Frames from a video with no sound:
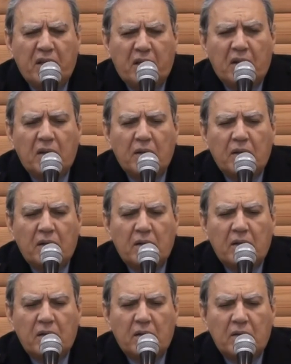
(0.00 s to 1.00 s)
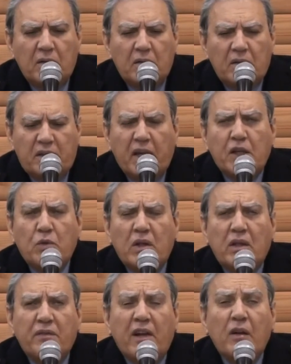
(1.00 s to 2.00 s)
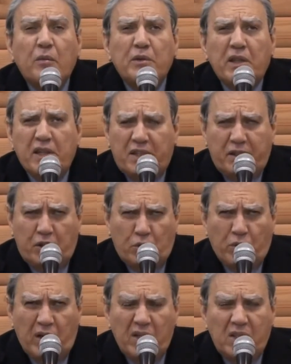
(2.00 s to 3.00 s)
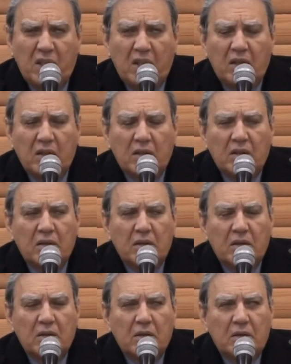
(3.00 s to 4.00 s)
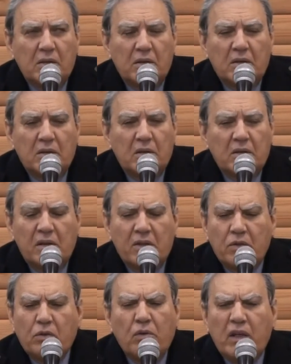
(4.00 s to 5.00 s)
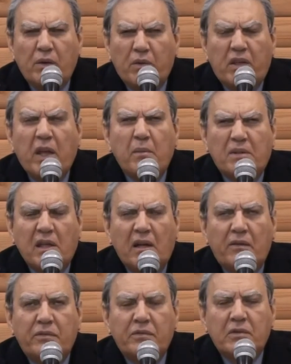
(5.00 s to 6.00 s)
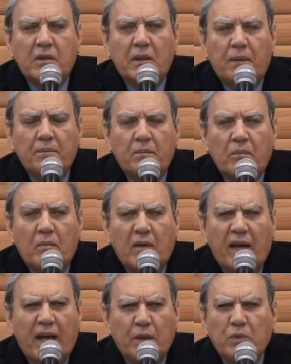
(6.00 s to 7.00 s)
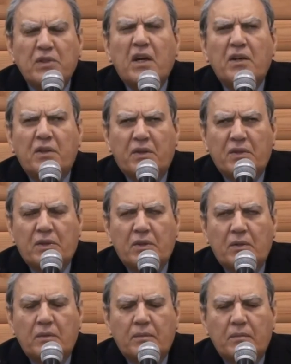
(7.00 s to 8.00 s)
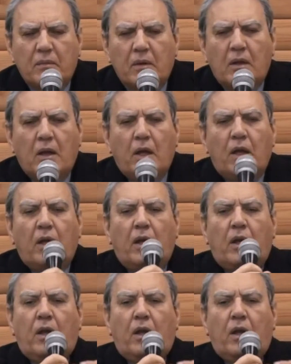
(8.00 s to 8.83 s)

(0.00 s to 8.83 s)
So regarding sexual development, his sexuality is only with himself and with others.